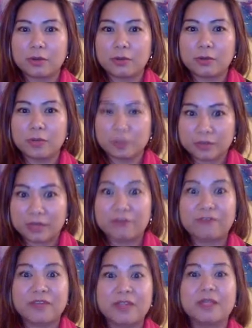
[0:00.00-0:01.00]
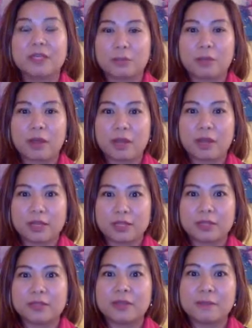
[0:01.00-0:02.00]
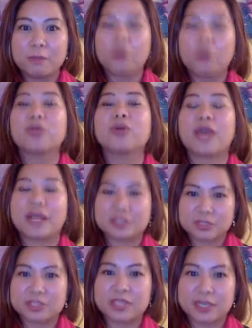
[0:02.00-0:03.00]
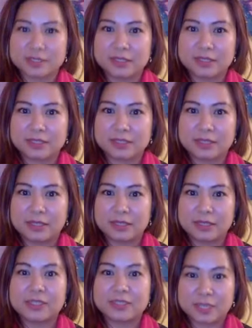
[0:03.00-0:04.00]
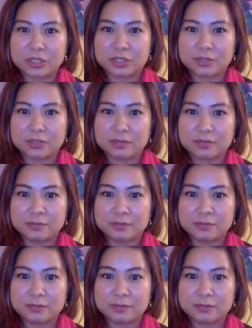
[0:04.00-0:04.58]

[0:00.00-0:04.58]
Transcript: will then feel it in your body the more you exercise this sensation.